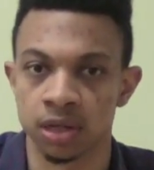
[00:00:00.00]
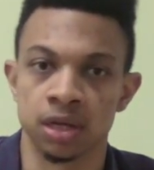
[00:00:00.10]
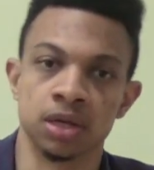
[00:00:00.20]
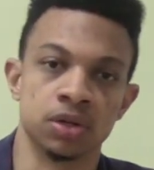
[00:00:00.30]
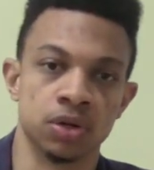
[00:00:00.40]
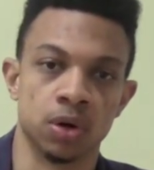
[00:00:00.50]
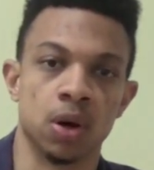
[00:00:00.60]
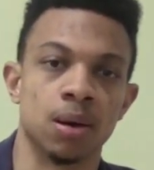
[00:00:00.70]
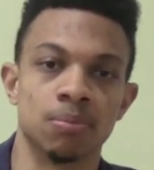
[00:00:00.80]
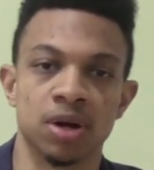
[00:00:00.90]
you know,
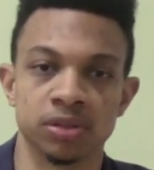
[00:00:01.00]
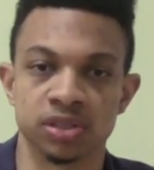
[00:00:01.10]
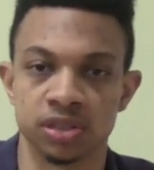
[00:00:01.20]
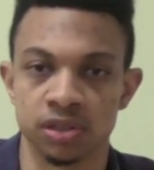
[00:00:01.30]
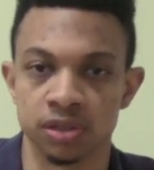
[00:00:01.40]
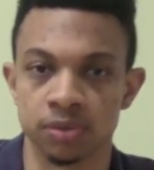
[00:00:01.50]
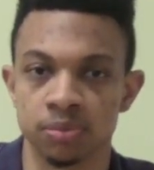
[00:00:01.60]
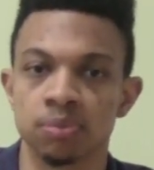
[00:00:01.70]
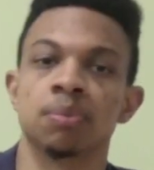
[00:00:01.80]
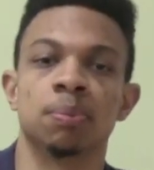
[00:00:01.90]
amongst the
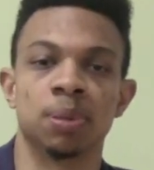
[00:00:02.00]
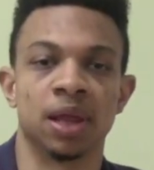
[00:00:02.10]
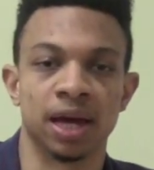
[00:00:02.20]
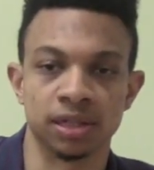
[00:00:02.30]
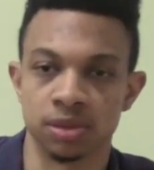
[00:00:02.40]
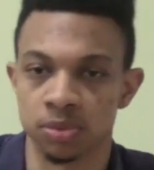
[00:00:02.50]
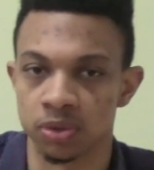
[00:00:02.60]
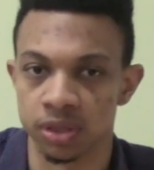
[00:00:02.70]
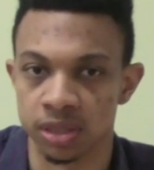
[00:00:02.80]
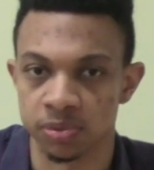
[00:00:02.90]
Black
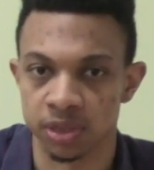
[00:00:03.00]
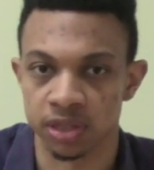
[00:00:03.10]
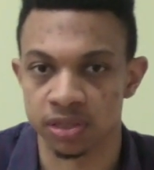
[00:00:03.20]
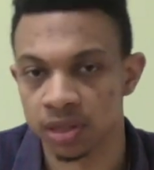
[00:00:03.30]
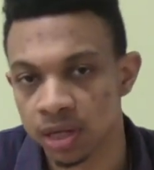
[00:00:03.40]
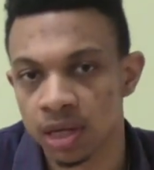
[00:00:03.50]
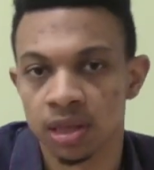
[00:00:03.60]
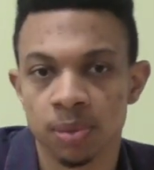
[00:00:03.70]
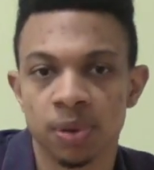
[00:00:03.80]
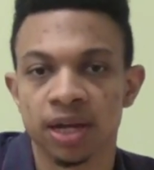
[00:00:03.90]
community, is because the
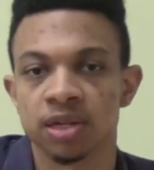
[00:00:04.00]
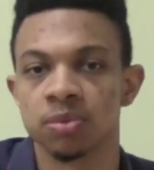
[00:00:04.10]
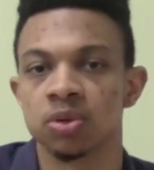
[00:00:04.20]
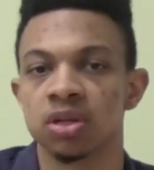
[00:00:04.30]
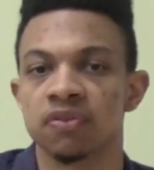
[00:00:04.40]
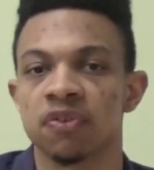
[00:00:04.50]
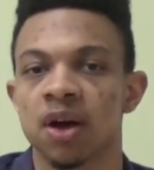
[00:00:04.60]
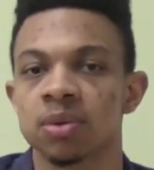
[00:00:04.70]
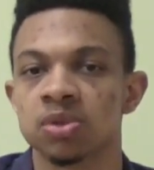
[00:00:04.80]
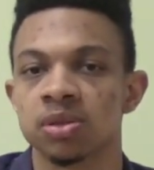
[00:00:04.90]
Black community
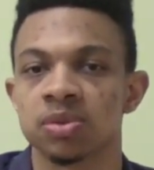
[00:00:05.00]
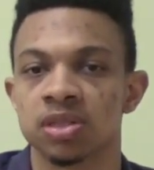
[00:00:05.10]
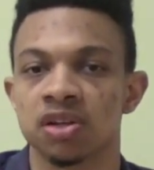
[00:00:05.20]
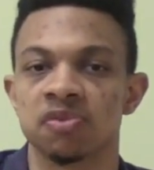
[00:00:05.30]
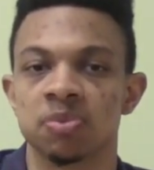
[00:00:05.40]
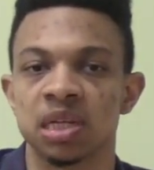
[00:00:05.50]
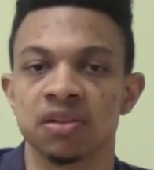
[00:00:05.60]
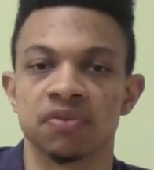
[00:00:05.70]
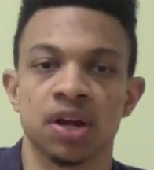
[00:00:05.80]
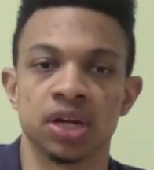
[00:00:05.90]
finds themselves being
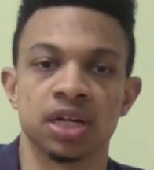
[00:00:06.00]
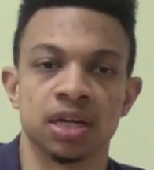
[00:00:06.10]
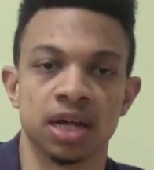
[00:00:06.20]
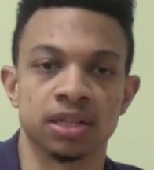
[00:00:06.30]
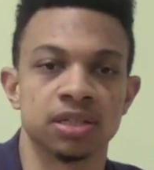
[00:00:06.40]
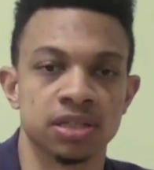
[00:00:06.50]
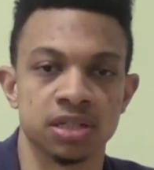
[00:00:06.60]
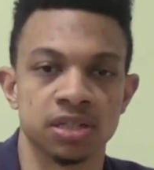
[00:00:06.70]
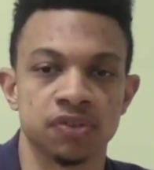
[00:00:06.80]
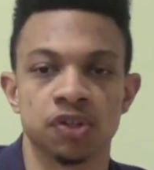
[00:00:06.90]
very connected to
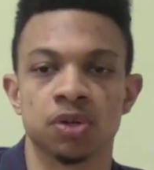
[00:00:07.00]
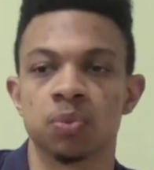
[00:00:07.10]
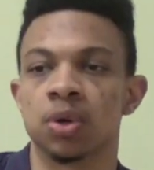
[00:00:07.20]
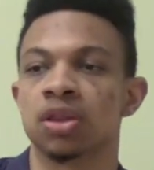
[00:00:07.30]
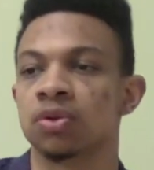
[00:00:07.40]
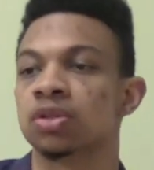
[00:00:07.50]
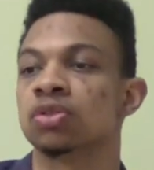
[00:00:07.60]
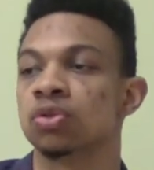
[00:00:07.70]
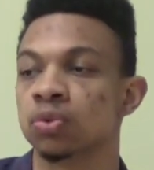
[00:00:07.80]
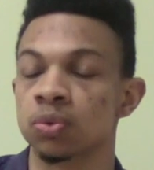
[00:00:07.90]
this film, whether it's
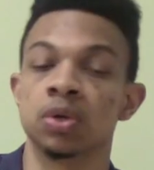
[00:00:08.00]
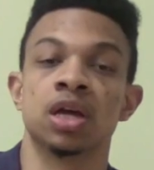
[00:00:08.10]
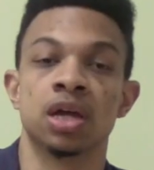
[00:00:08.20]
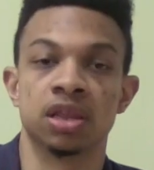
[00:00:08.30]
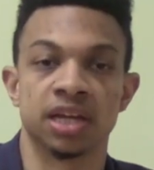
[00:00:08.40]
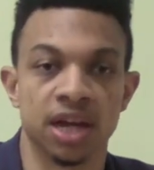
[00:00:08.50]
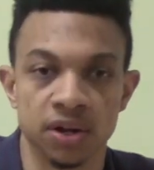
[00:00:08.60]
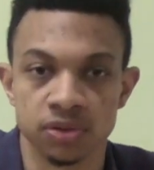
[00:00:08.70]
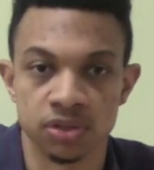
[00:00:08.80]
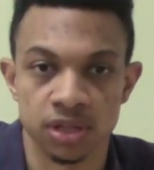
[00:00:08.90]
through the
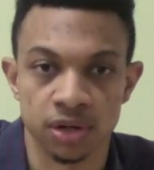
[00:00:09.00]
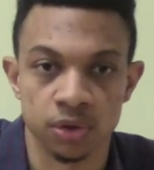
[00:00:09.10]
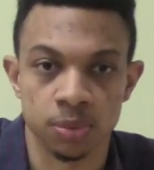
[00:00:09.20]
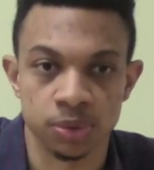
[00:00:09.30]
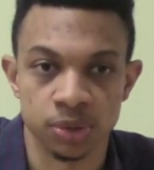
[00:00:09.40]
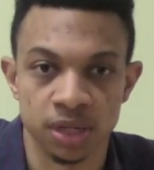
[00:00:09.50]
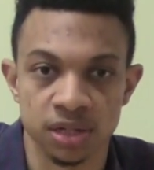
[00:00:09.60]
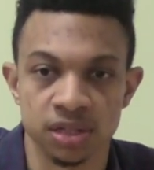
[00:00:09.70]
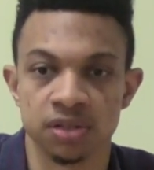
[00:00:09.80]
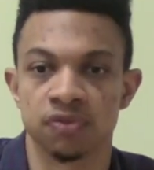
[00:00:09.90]
characters that are portrayed in
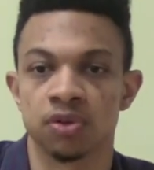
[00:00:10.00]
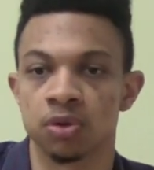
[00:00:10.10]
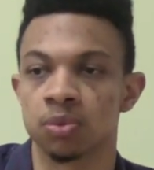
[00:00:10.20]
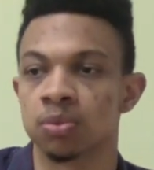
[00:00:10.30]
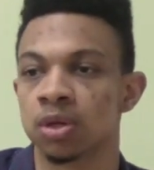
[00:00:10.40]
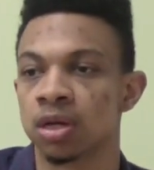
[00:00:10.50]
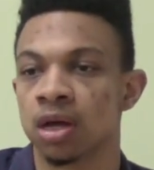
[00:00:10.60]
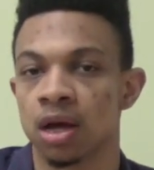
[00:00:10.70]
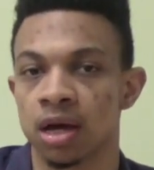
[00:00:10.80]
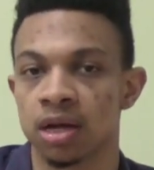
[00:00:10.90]
this film
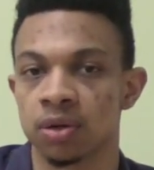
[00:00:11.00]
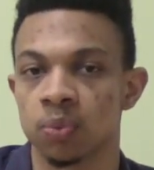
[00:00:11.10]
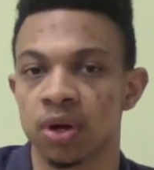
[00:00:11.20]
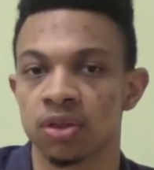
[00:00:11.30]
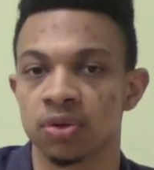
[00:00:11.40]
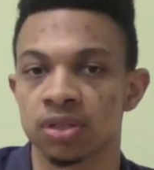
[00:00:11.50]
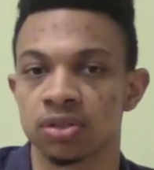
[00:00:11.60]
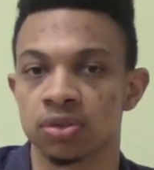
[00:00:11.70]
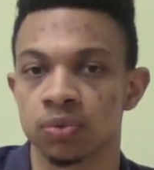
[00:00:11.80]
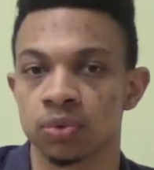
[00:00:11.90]
and whether it's
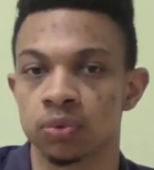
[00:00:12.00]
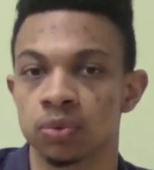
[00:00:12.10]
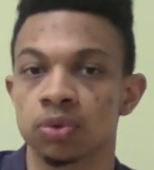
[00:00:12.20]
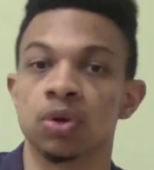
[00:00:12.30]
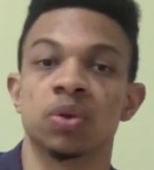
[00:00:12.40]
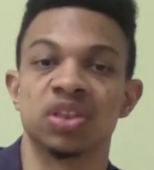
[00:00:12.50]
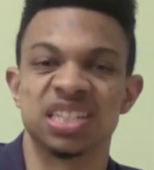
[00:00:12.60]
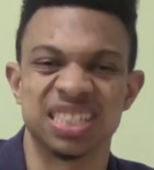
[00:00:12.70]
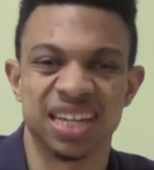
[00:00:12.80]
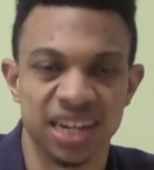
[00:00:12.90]
through, you know, the
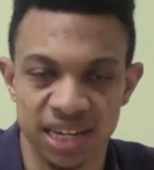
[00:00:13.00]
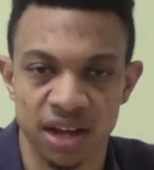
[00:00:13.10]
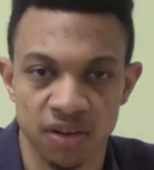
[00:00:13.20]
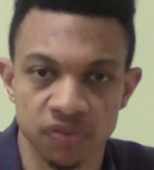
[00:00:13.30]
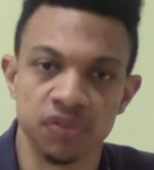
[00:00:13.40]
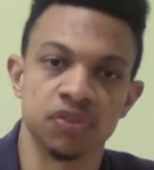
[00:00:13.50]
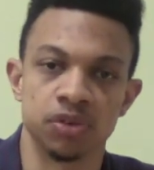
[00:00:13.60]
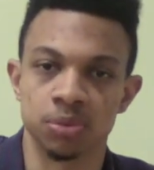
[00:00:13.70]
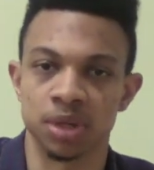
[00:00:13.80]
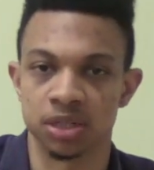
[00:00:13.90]
setting of the film
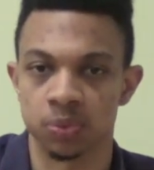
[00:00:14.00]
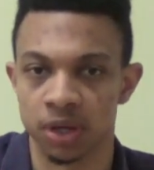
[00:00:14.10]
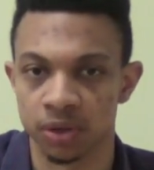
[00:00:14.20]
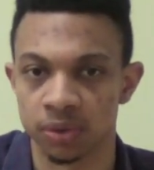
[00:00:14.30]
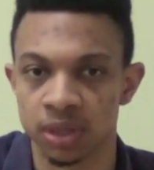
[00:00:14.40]
as well.